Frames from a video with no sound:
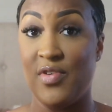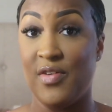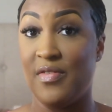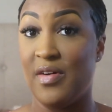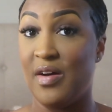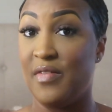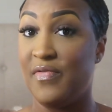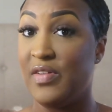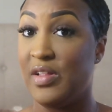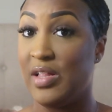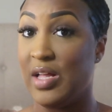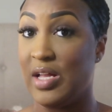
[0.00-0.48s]
If
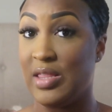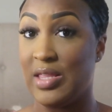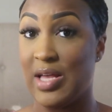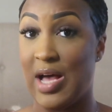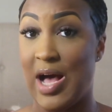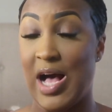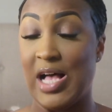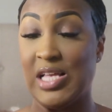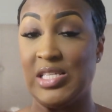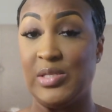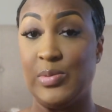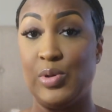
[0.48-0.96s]
I feel like the
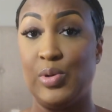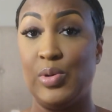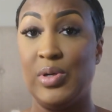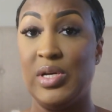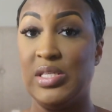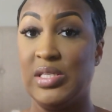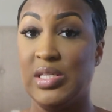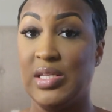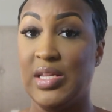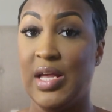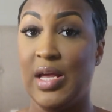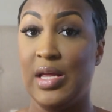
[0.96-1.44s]
hospital
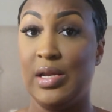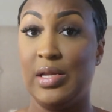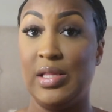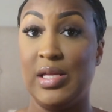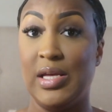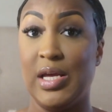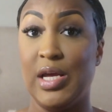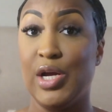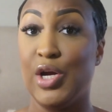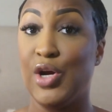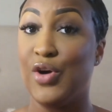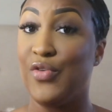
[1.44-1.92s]
isn't
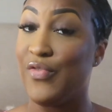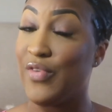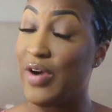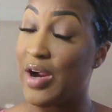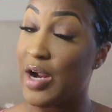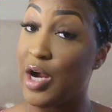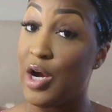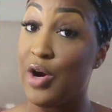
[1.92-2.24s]
handling cor